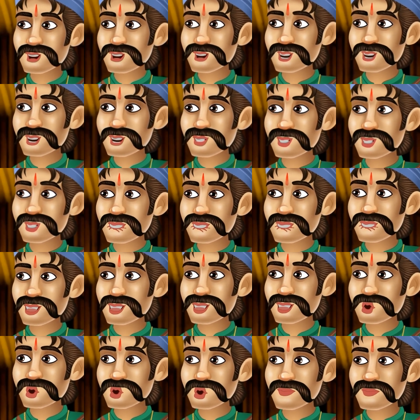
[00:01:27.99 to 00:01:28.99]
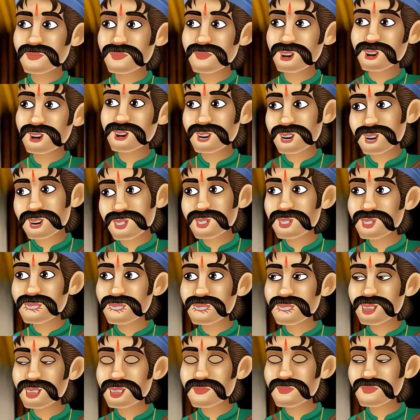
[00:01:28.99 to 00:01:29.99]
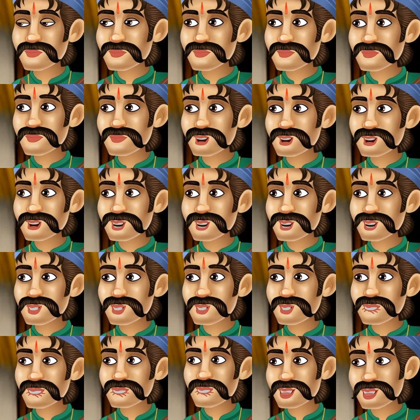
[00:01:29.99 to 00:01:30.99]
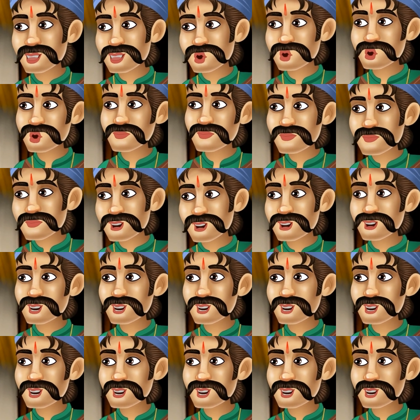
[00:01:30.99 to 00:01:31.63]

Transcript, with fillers: all the variety that you can give me. Everything, you know.